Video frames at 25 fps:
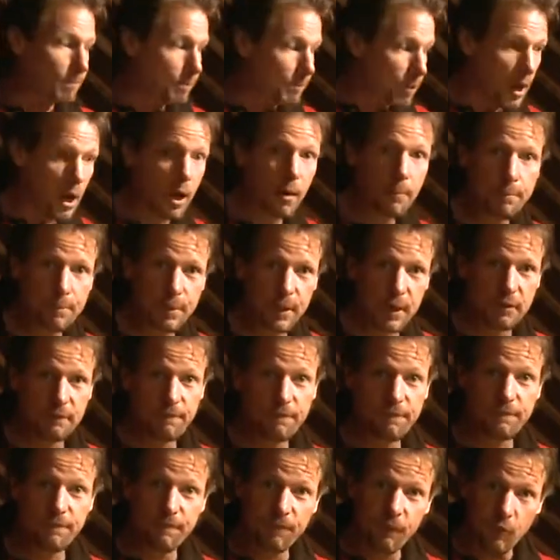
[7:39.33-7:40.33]
pumping,
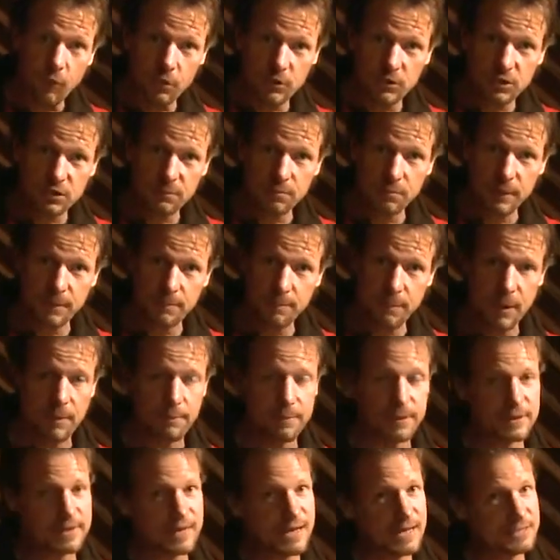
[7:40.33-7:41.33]
forcibly
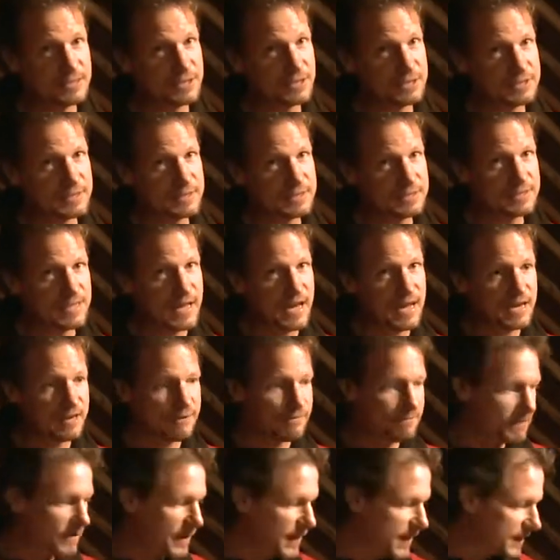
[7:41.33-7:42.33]
pumping, not just the stack
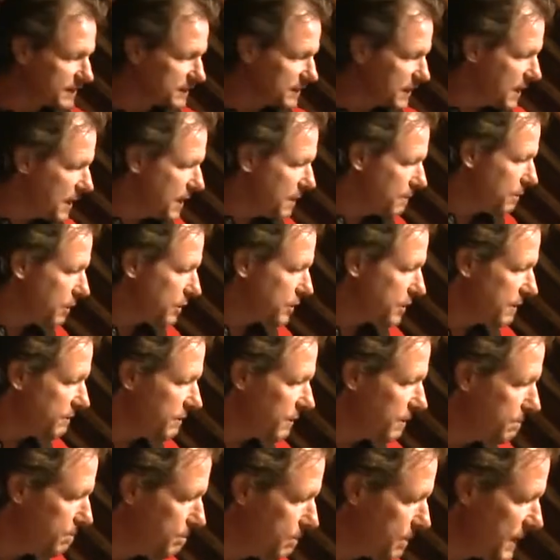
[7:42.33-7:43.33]
effect, but you have
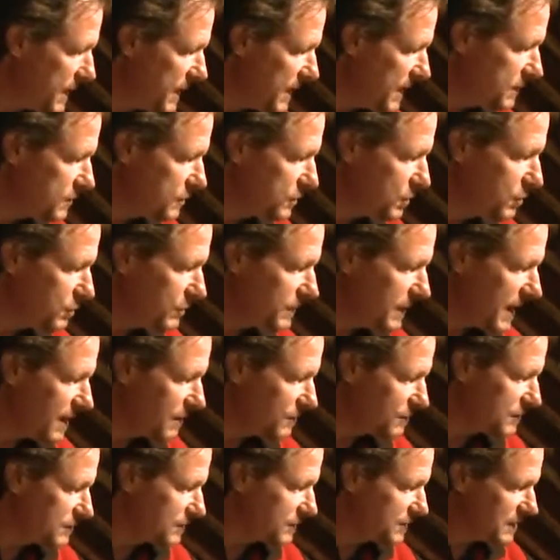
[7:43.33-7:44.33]
a big
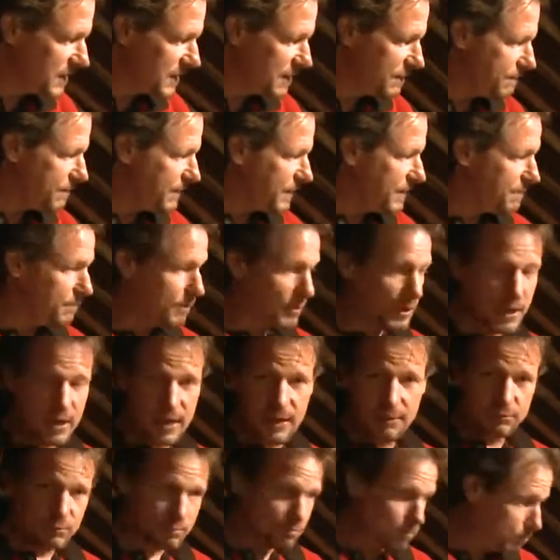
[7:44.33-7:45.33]
2000 CFM
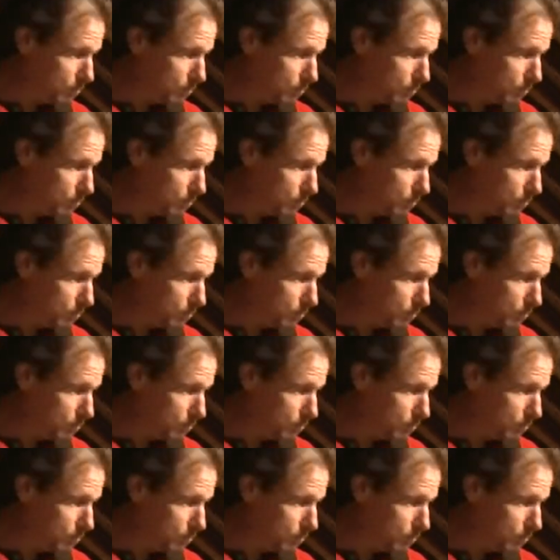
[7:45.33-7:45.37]
perhaps